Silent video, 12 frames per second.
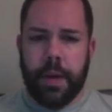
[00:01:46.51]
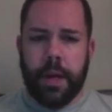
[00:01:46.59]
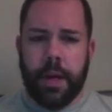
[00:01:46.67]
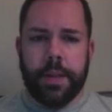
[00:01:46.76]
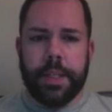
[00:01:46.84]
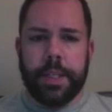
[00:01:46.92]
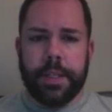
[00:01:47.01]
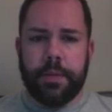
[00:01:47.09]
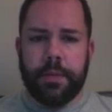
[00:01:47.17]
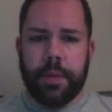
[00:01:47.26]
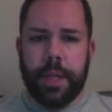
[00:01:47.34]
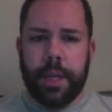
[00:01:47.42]
This
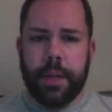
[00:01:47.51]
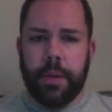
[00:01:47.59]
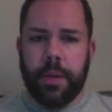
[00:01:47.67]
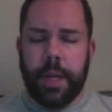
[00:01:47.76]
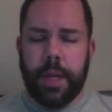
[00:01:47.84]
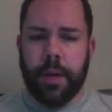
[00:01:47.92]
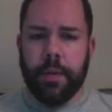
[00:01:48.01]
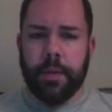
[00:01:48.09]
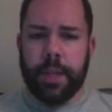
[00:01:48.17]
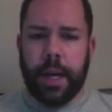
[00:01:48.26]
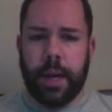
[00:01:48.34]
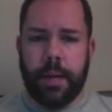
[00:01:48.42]
doesn't really include any
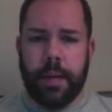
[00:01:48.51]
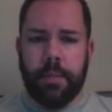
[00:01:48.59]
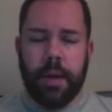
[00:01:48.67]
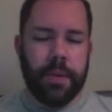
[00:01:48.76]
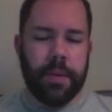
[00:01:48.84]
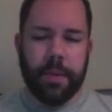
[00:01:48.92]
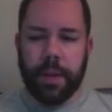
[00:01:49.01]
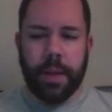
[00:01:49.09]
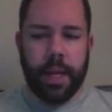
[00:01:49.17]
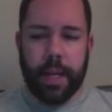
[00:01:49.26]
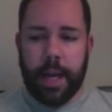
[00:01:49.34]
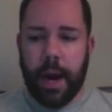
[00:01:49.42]
overtime other than
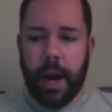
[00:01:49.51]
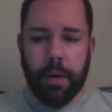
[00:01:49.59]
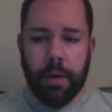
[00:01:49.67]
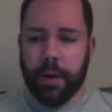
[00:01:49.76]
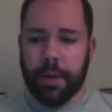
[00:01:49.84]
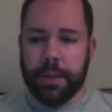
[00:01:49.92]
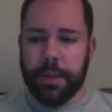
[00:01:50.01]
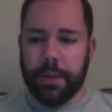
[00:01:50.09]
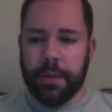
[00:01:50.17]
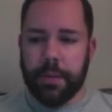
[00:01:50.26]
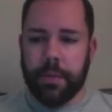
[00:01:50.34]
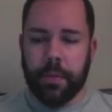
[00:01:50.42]
like an hour or
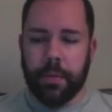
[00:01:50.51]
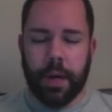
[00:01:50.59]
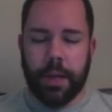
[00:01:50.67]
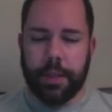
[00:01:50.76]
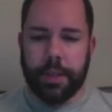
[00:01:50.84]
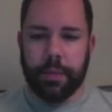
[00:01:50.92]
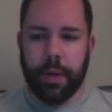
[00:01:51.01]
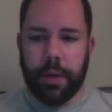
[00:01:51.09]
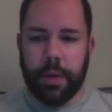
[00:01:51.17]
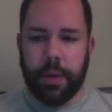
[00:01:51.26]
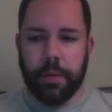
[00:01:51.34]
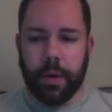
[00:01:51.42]
two where I just run
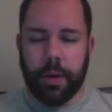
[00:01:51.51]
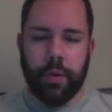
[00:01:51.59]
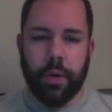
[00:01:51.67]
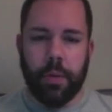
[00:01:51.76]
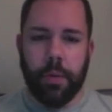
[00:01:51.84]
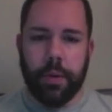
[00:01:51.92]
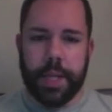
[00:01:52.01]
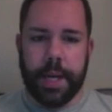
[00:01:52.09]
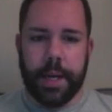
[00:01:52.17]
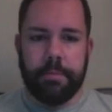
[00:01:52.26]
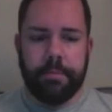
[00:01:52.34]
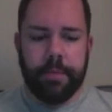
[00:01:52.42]
over on a normal
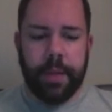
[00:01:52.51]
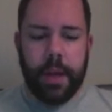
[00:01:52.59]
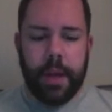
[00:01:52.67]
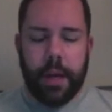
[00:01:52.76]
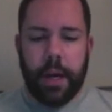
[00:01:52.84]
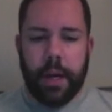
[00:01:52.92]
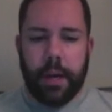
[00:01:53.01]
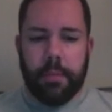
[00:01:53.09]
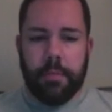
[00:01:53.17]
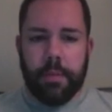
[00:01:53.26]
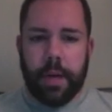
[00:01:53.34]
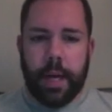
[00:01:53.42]
day.
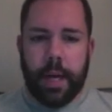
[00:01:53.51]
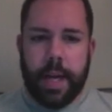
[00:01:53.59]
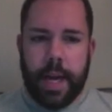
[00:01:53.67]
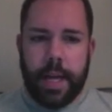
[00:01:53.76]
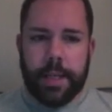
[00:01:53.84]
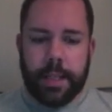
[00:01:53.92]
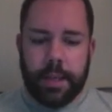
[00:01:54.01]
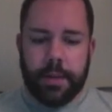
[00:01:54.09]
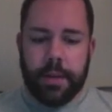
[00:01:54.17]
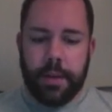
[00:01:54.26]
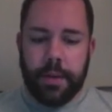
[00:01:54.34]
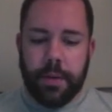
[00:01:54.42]
I can tell
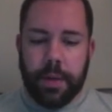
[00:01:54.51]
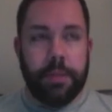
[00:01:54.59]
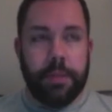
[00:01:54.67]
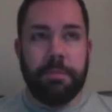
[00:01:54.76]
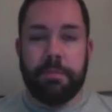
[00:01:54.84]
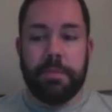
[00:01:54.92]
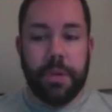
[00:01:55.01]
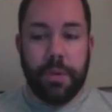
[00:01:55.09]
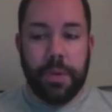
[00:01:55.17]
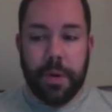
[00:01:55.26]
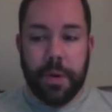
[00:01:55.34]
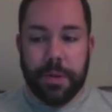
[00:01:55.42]
you, and who
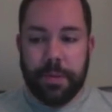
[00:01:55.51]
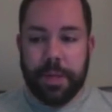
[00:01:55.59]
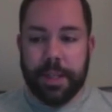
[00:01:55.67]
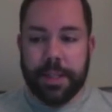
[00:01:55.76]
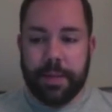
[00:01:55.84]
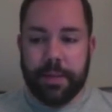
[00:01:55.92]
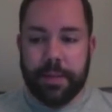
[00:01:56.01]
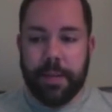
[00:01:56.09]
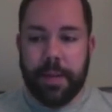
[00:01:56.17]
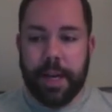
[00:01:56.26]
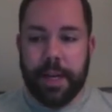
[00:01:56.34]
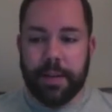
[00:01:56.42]
knows, because every
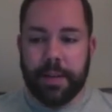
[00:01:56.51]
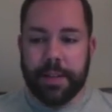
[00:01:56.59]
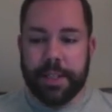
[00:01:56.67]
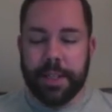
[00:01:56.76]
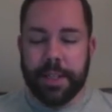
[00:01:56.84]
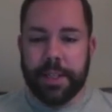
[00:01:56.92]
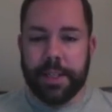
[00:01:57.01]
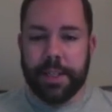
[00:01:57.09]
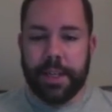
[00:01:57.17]
time I announce this,